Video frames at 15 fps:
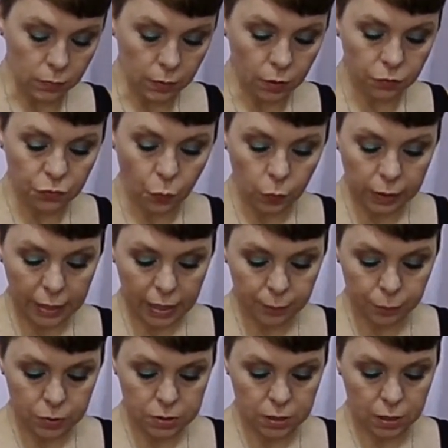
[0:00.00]

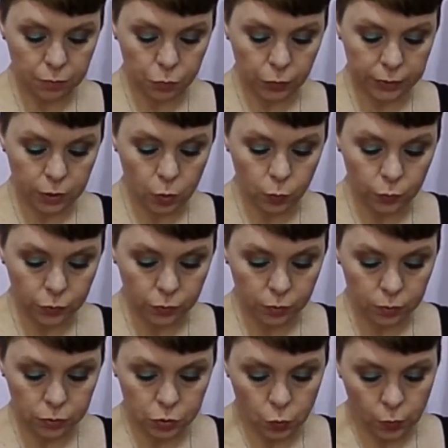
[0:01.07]
48% merino
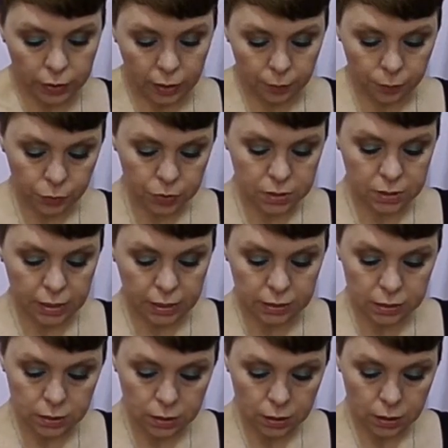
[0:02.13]
wool,
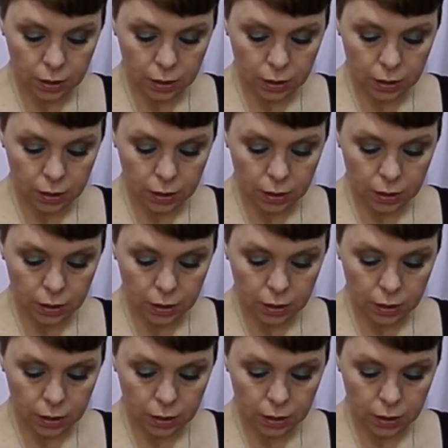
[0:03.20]
20%